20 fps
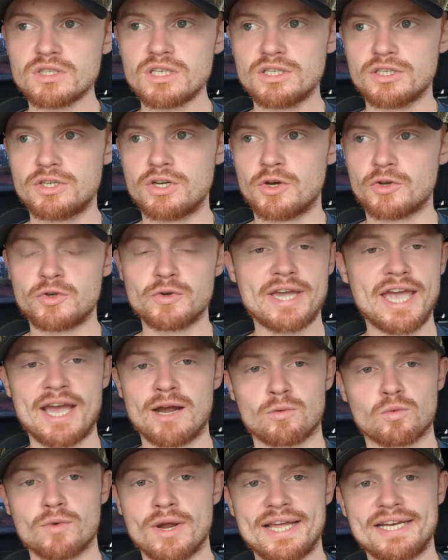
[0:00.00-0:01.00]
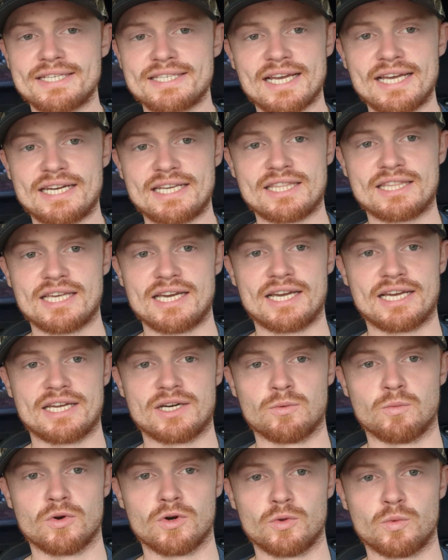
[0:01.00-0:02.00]
You can't rent anything
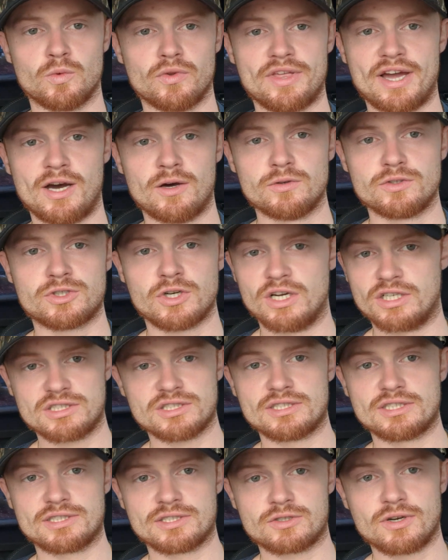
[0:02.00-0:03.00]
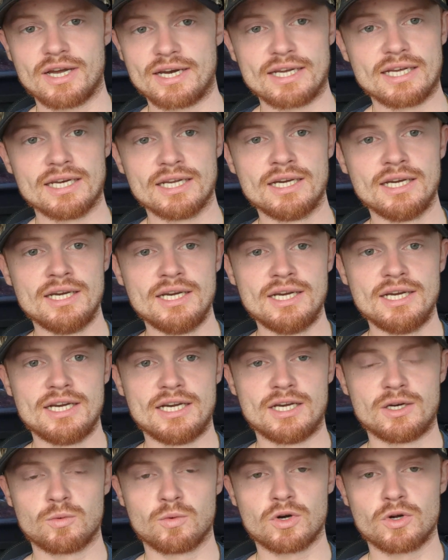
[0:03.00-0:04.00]
in a world without trust and credit.
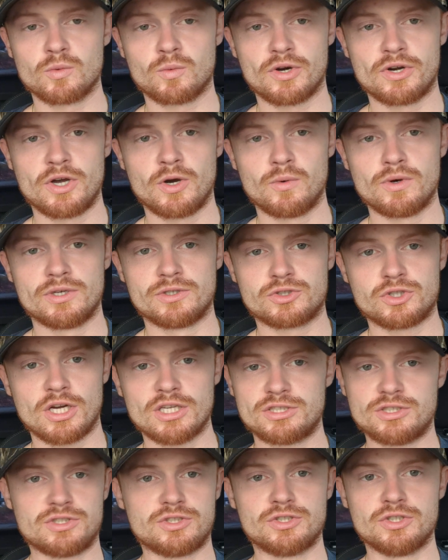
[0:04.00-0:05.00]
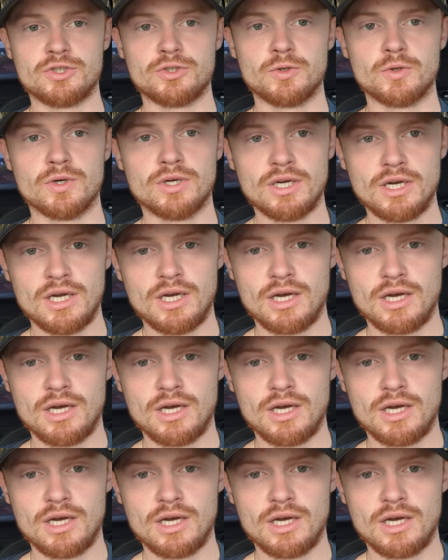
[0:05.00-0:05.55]
In a world where no one trusts you,